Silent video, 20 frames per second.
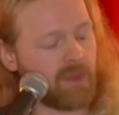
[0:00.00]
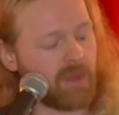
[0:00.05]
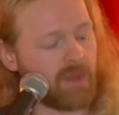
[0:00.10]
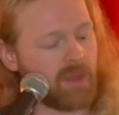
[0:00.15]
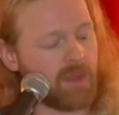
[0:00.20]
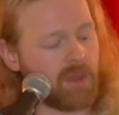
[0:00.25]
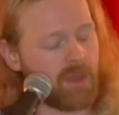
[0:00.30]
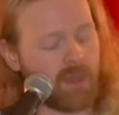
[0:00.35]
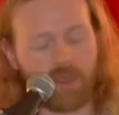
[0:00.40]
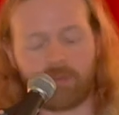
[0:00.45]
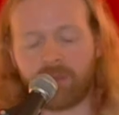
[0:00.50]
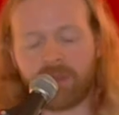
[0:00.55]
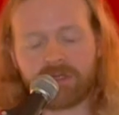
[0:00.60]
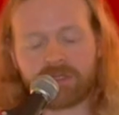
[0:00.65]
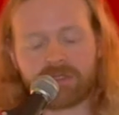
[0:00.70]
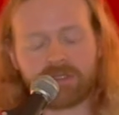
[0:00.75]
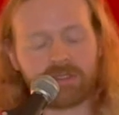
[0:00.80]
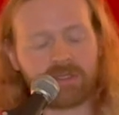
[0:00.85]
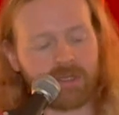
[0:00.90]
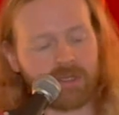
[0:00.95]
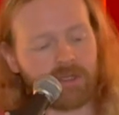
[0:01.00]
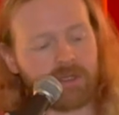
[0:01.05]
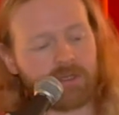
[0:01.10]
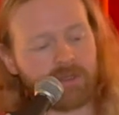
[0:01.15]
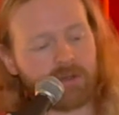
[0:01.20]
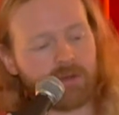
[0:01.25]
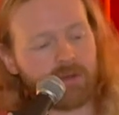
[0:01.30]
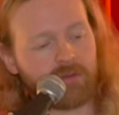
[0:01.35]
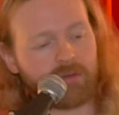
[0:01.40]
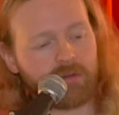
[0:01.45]
I mentioned
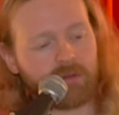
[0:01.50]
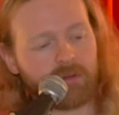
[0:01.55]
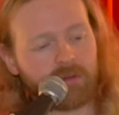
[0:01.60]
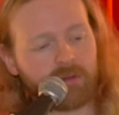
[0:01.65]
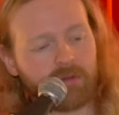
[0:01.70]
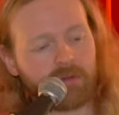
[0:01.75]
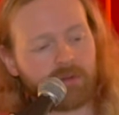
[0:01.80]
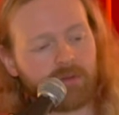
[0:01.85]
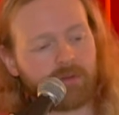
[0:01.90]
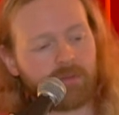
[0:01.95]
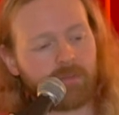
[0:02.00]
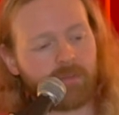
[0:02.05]
in the